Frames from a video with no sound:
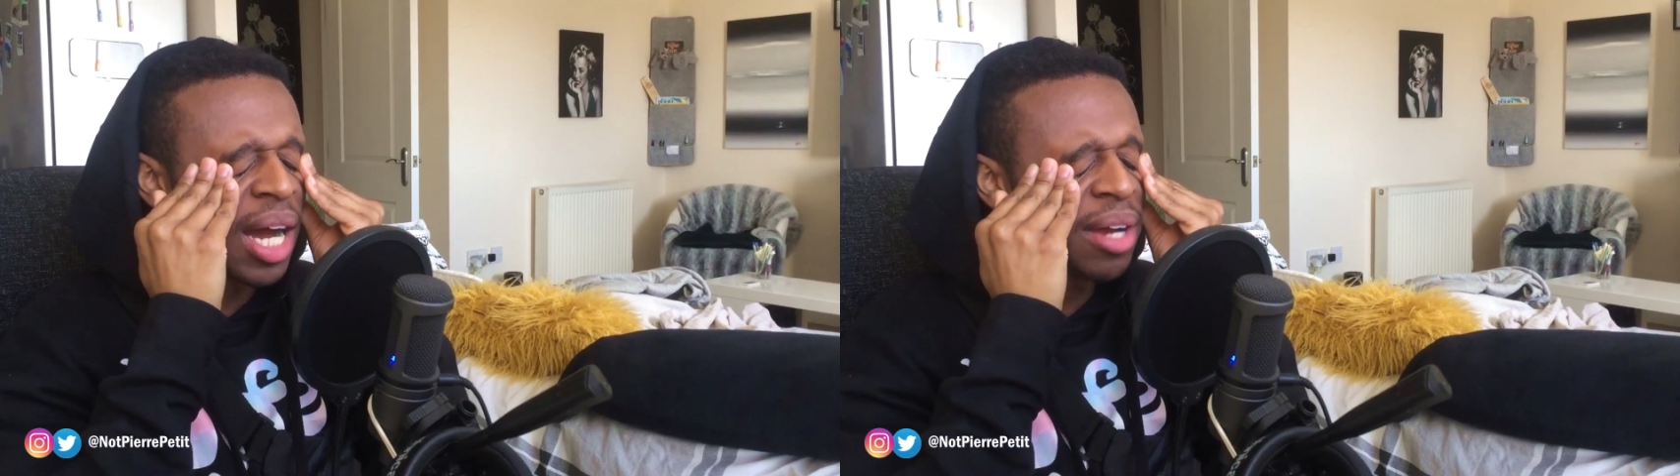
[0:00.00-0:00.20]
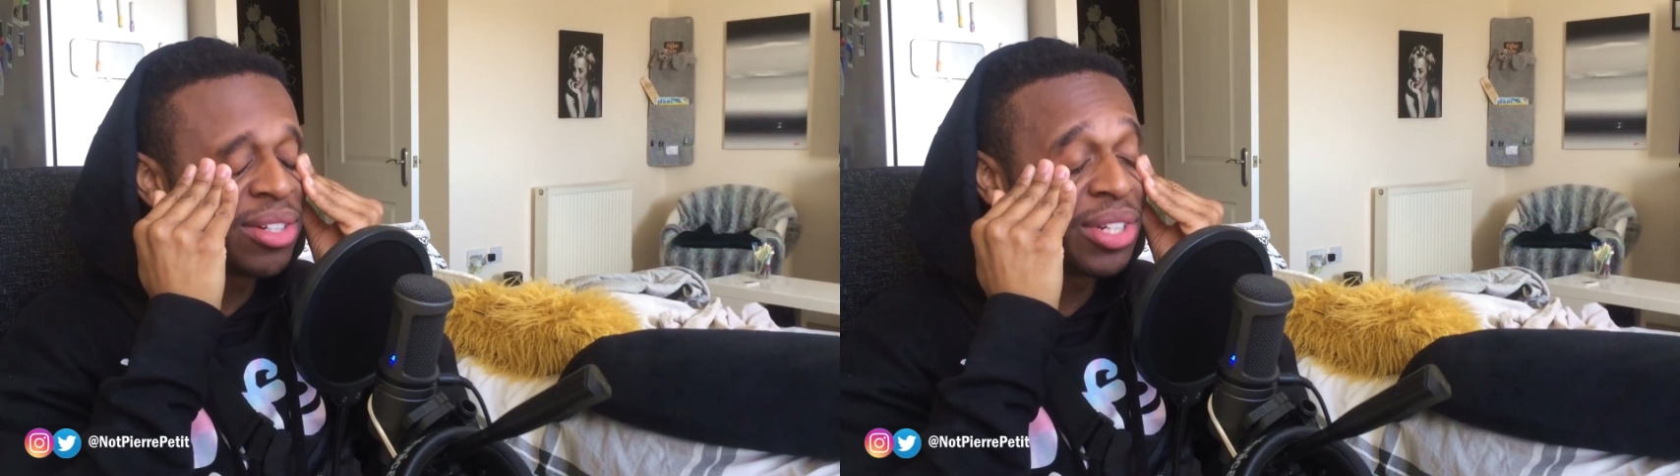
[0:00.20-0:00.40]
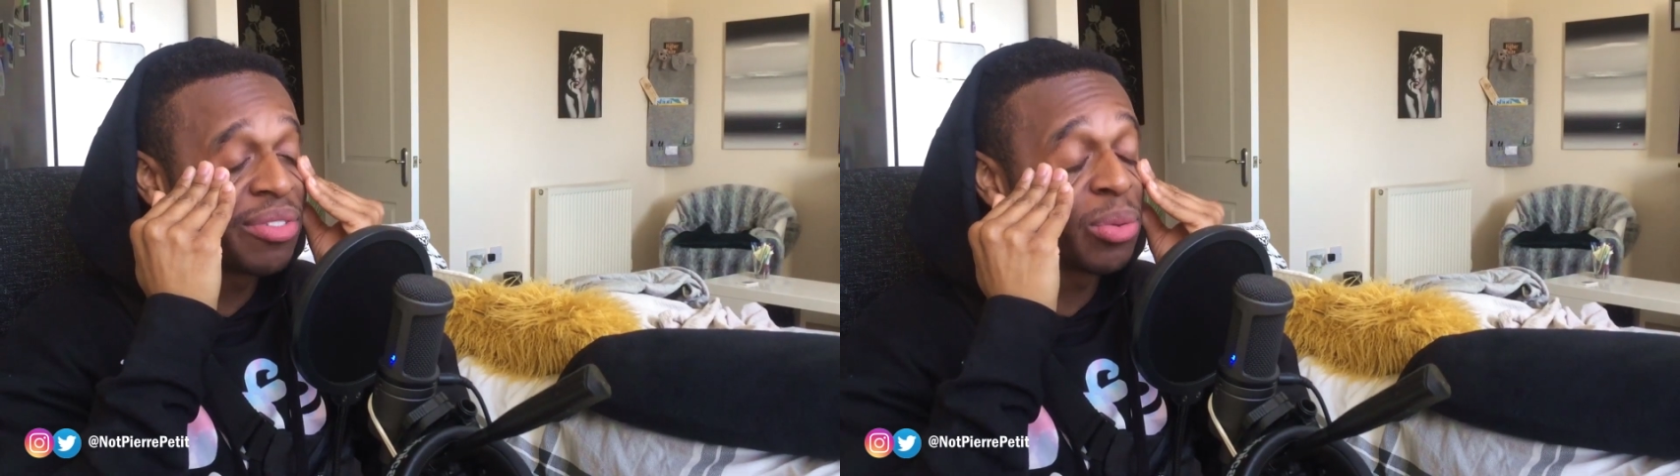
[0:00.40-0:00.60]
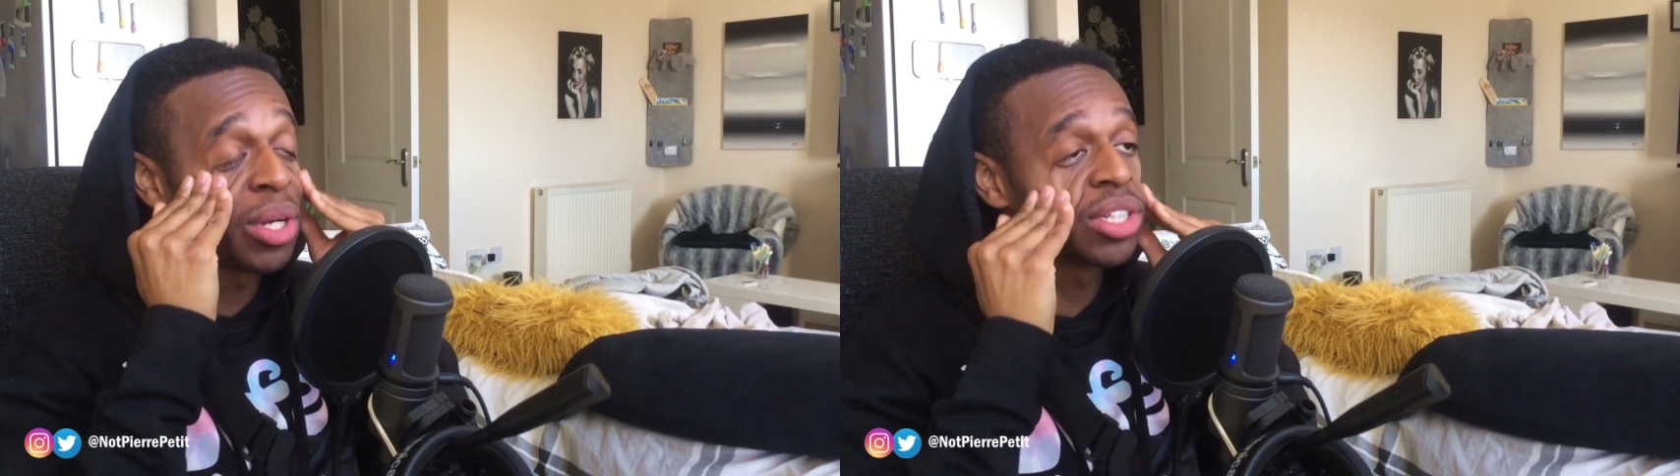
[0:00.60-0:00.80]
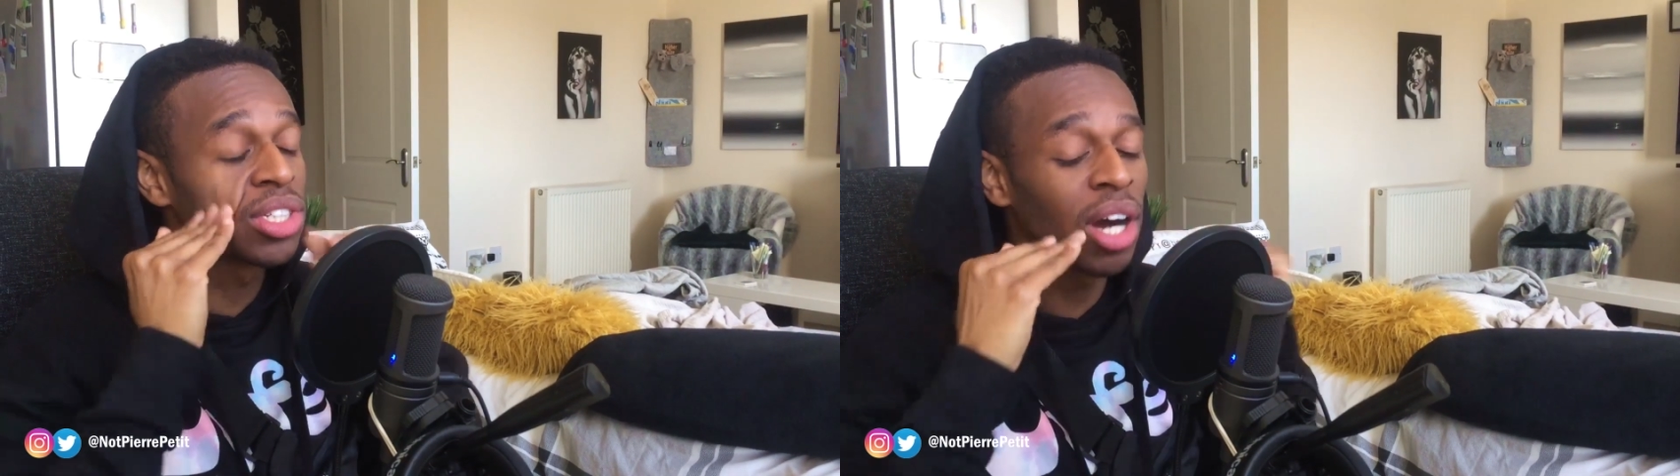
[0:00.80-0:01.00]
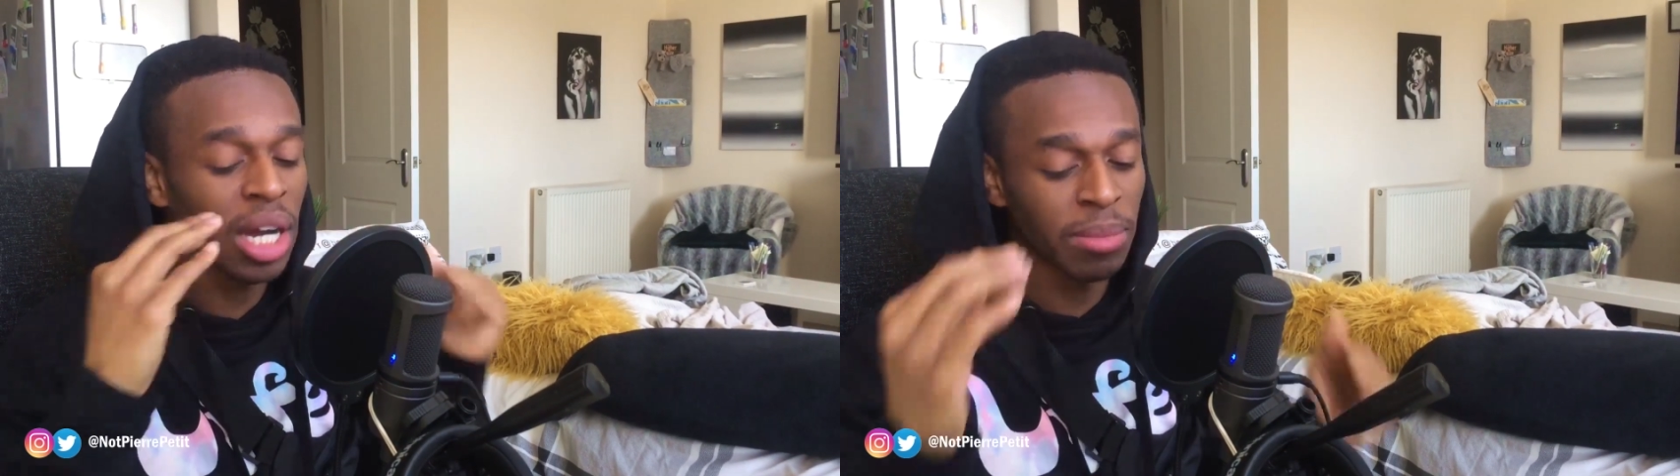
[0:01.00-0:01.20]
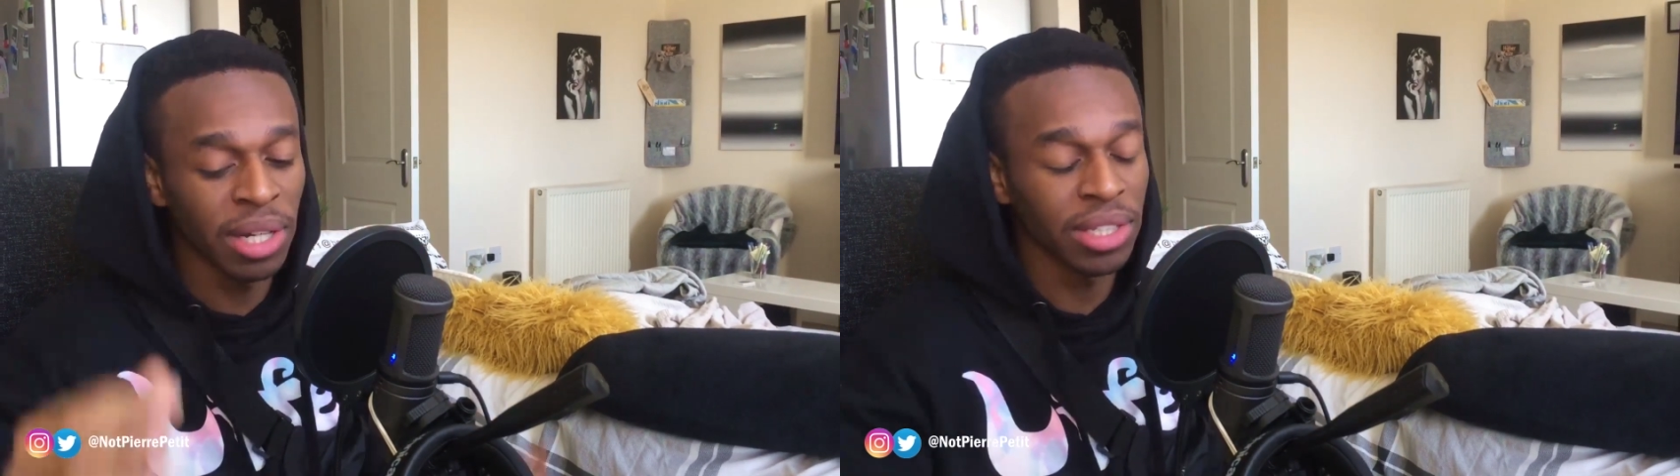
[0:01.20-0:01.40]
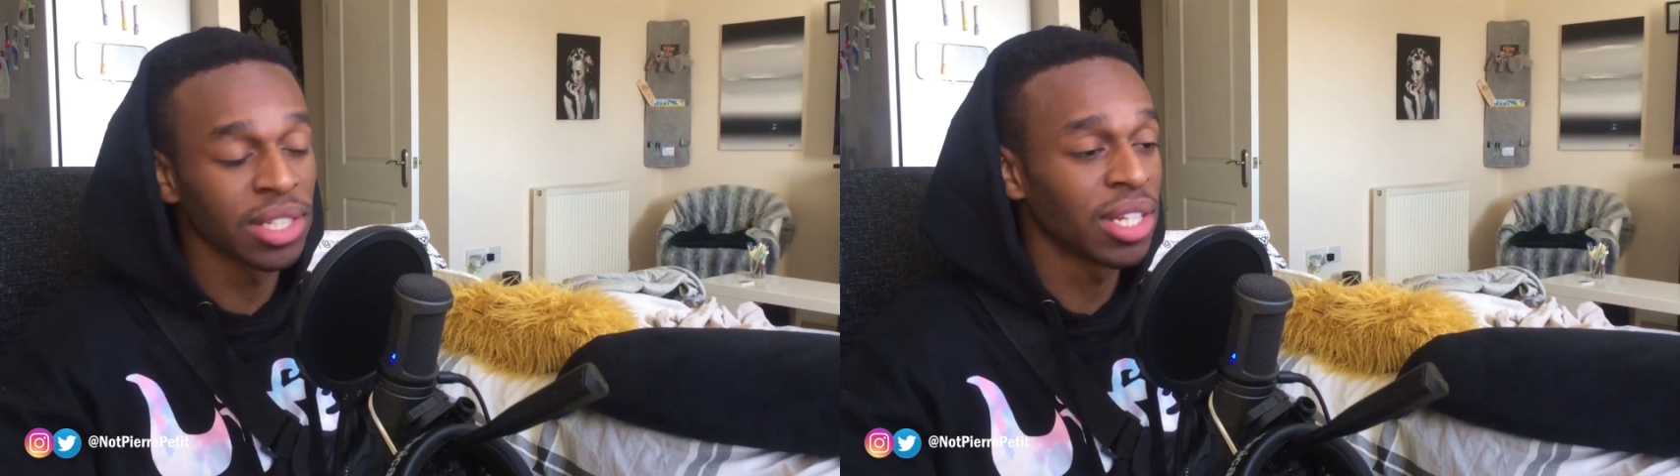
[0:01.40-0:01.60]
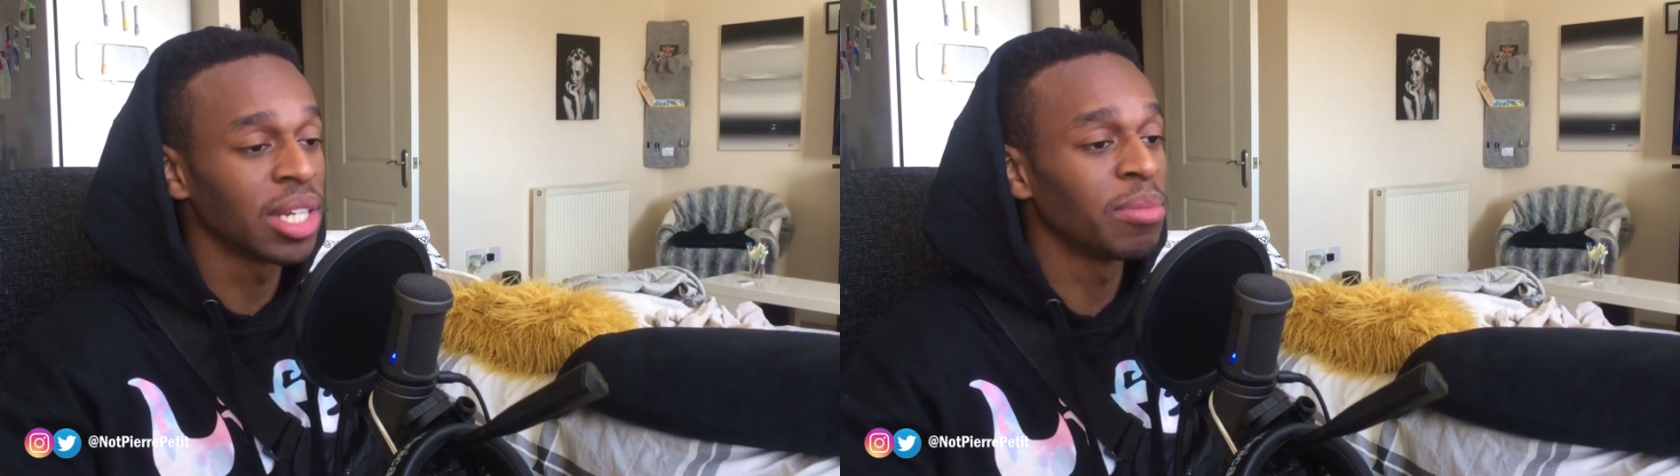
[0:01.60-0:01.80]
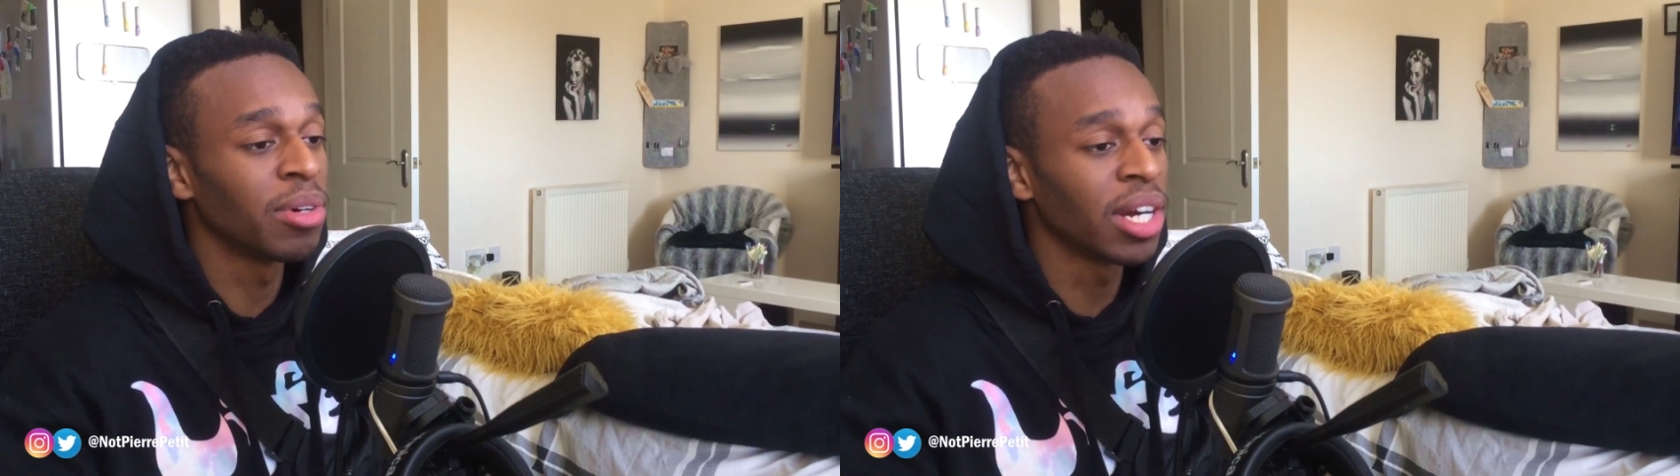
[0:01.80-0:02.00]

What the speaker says: I don't even want to talk about this anymore.